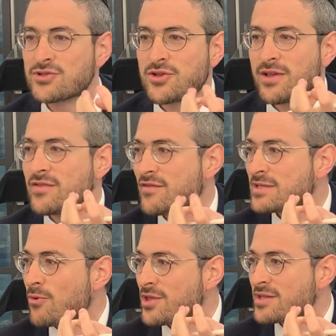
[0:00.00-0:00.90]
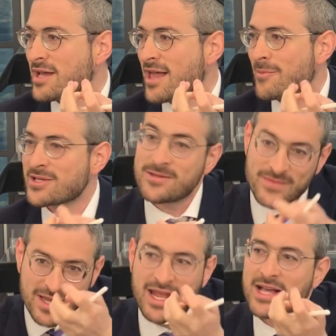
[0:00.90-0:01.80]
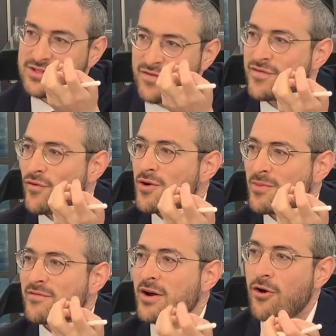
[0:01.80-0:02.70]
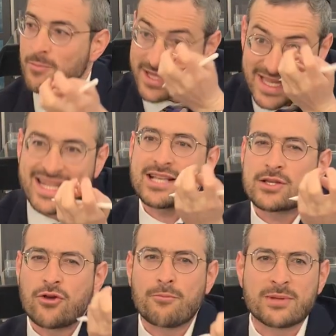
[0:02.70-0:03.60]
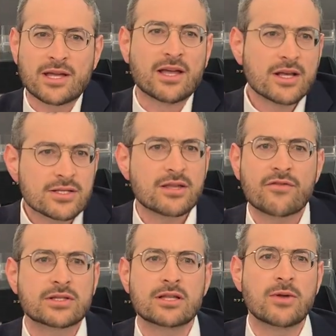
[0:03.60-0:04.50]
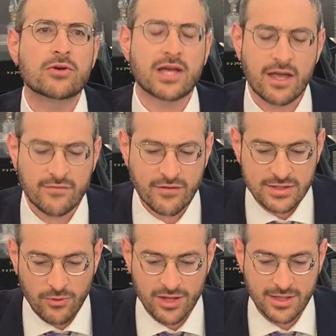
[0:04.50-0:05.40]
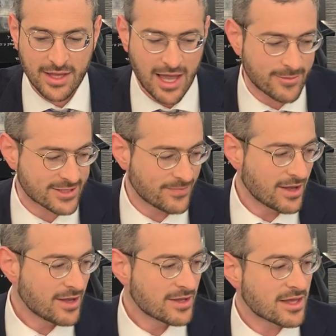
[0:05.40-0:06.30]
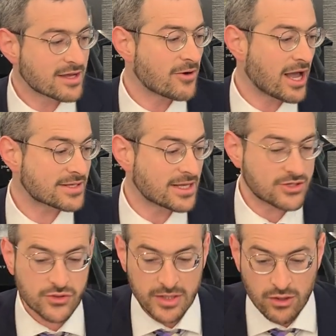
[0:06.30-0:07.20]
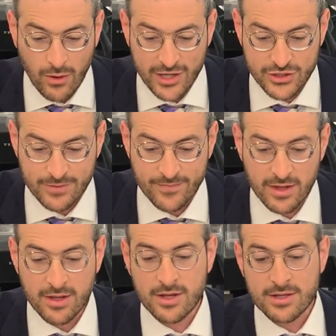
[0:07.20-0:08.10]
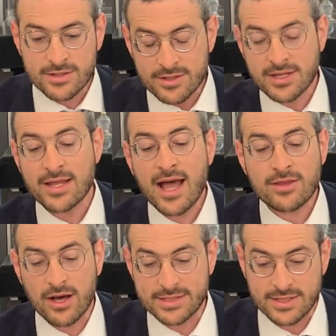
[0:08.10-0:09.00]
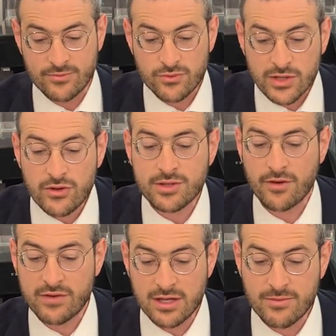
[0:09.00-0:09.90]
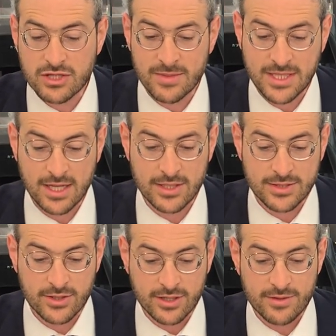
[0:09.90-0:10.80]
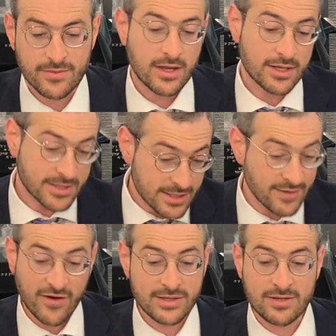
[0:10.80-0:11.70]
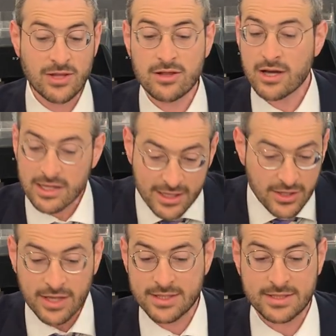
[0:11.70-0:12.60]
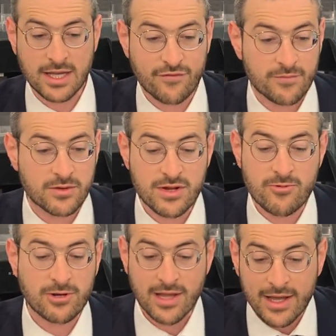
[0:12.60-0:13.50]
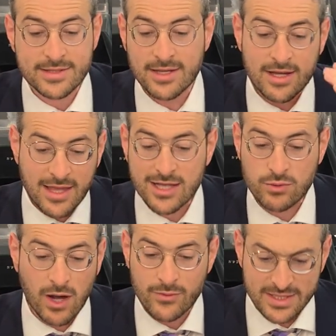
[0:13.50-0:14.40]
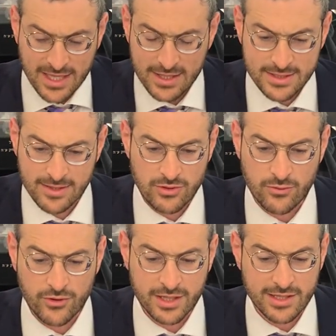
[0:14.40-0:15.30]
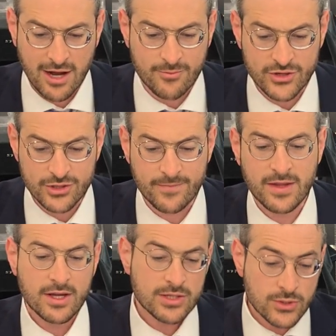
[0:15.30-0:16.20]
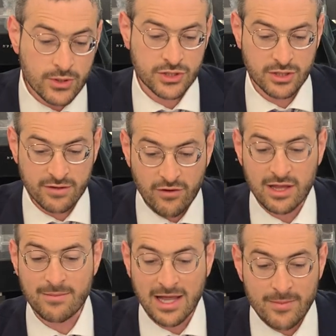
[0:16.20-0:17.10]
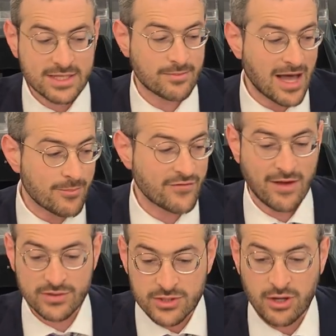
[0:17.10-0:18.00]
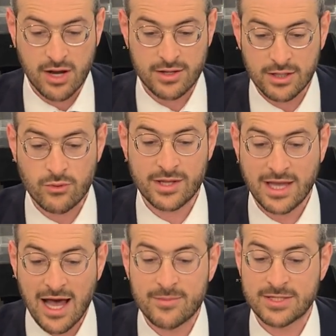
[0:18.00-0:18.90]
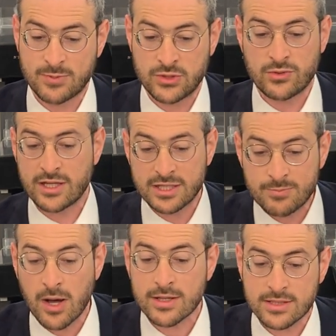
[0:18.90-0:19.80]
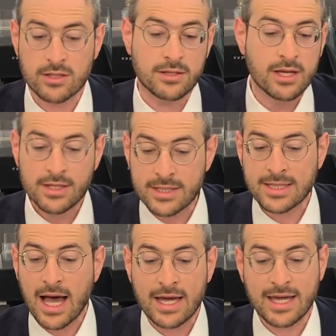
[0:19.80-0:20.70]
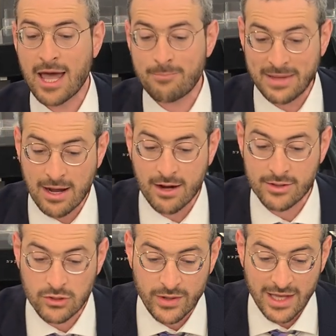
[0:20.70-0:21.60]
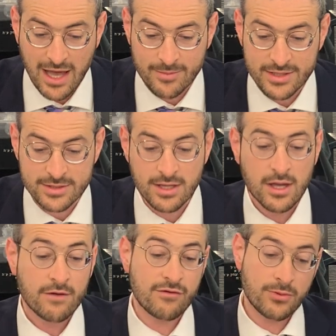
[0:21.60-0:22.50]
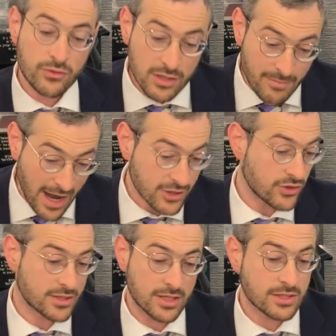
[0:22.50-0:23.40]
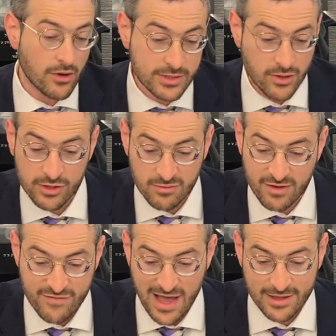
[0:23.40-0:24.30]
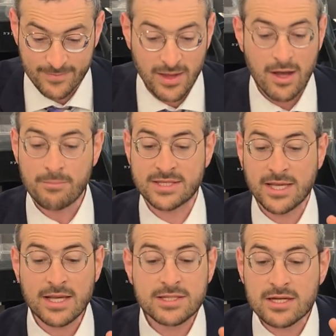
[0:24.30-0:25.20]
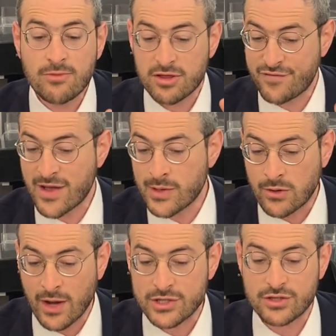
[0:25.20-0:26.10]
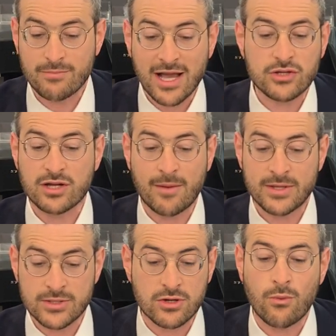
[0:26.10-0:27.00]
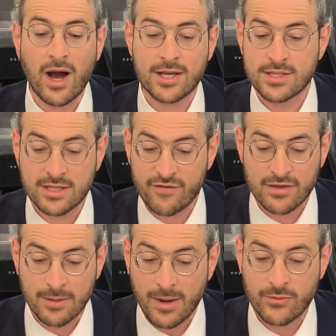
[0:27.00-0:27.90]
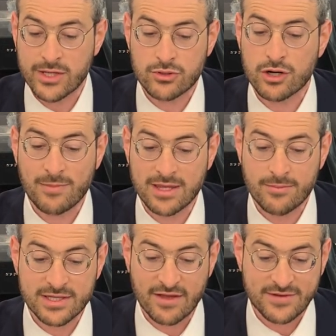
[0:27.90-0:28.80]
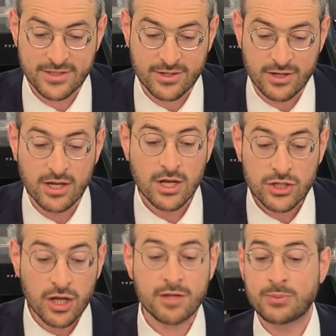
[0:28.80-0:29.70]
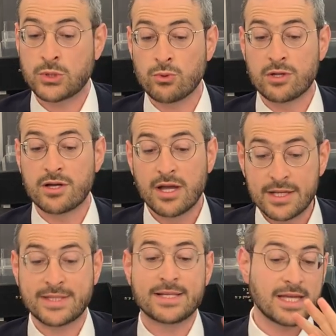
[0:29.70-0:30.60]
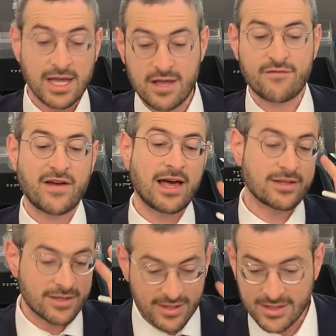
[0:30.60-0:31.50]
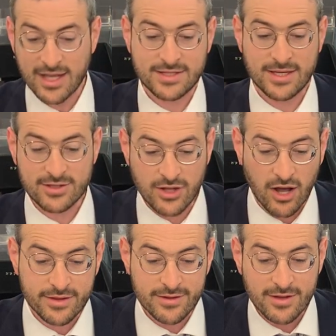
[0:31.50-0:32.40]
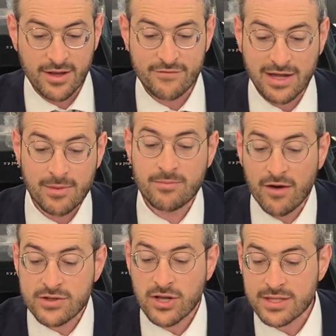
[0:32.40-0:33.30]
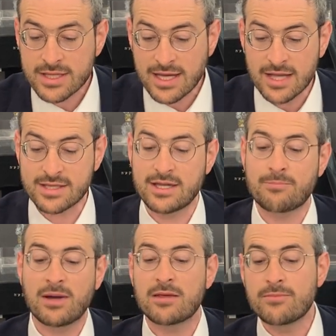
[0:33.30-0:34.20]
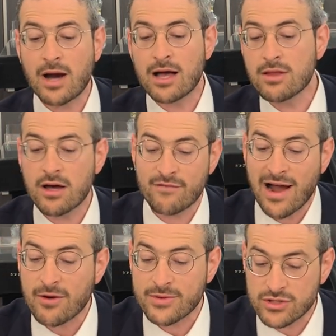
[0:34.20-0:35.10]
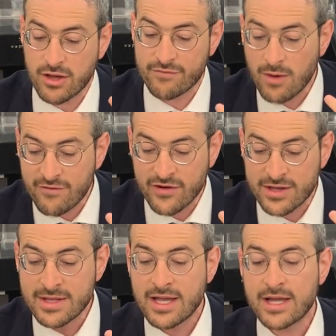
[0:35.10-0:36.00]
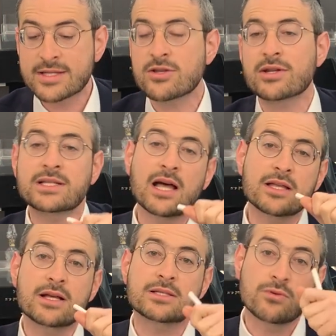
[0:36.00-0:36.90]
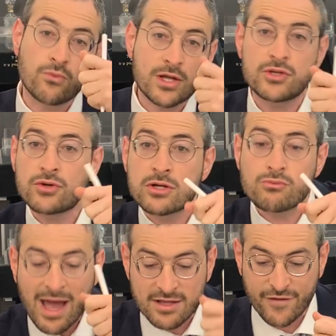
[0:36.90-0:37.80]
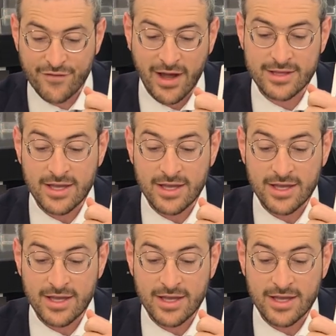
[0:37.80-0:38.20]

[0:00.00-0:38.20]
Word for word: So even if it's more than 10 amas, it has the form of an opening, it is an opening. So therefore it's going to be okay even if it's more than 10 amas. Now the Gemara asks an interesting question. Tanan Hasa, we learned over there in the mission Masech the Sukkah. says a very similar halacha, like Taisa said from the Rimar Alliance, that's why we said the similar wording in our mission. Sukkah should give oilam al mesim If you have a sukkah higher than 20 Amos, it's psula, it's puzzled. Schach can't be higher than 20 Amos. Rabbi Huda Machshir says, no, it's going to be valid. But says the Gemara the following question: Maishna Gabi Why is it different by when we talk about the mitzvah of Sukkah? Tani Psula. It says invalid. That's it. Done. V'gabi Mavi Yet by the halach of our Mishnah of Mavi, it started telling us what you could rectify.